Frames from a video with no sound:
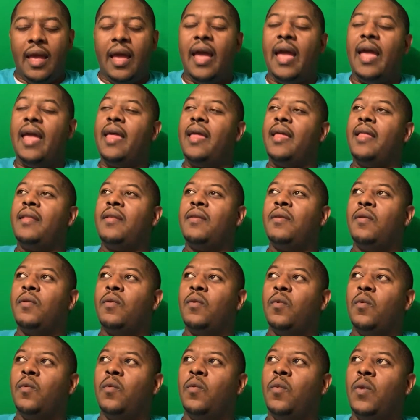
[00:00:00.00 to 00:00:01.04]
And
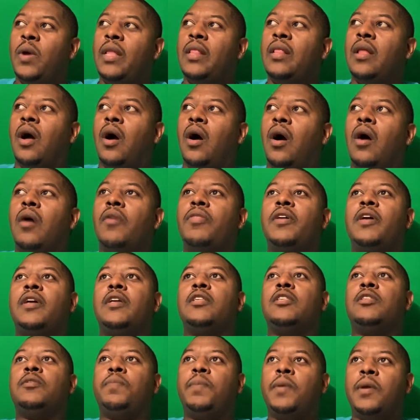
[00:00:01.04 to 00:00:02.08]
with all the
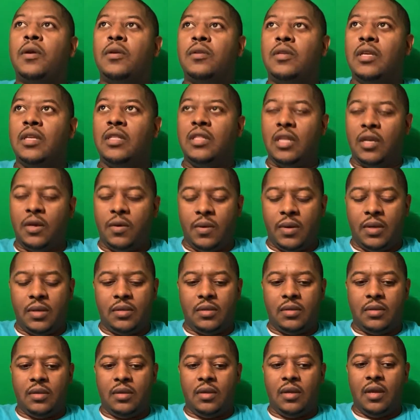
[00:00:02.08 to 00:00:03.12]
conspiracy
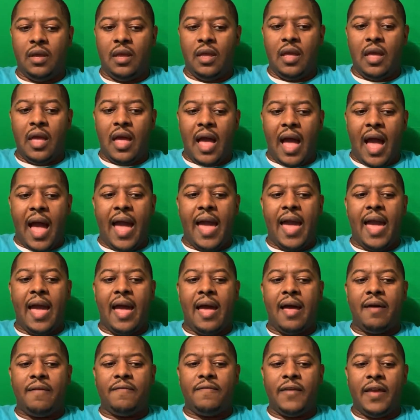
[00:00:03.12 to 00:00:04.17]
theories, I
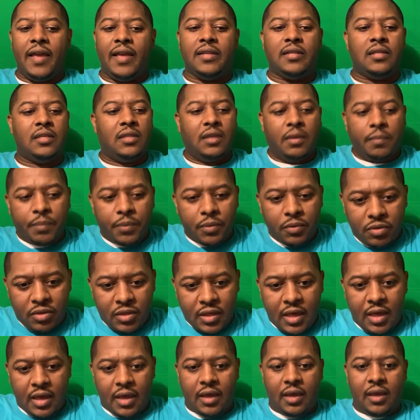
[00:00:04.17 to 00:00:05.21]
have a simple
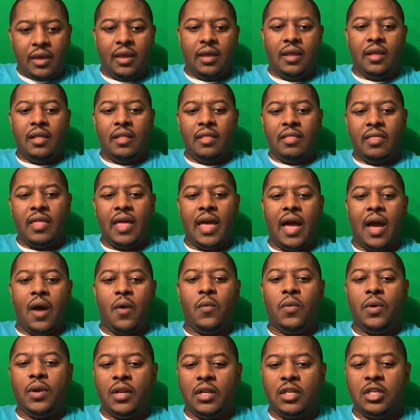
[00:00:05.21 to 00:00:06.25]
thing that I
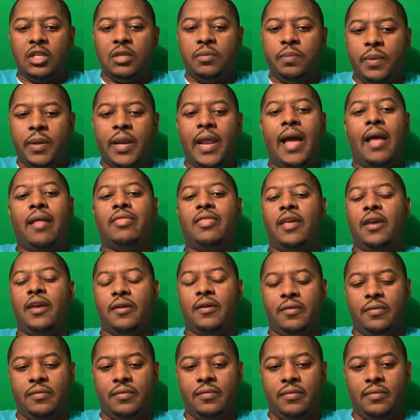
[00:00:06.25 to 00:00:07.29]
want to just put out there.
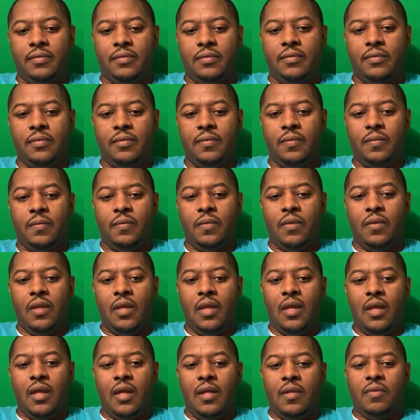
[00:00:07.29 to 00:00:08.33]

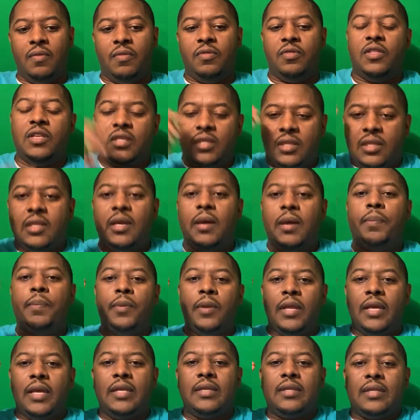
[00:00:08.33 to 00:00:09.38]
The
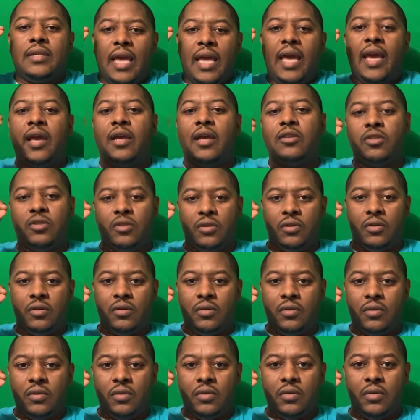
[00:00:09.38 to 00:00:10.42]
simplest answer
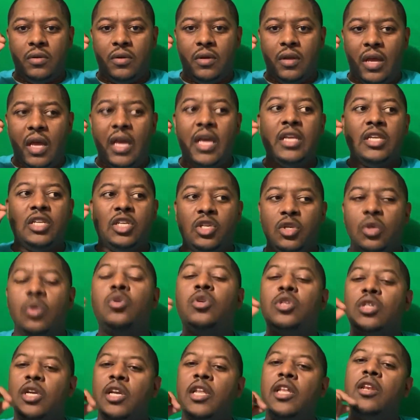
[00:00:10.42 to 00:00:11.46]
is
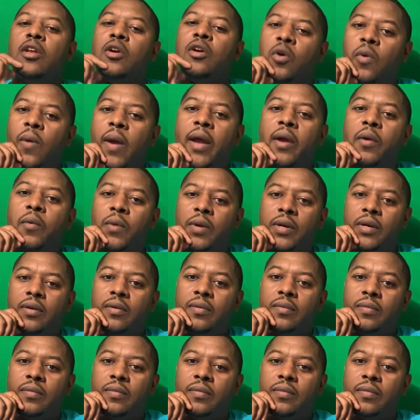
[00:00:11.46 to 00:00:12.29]
usually the correct one.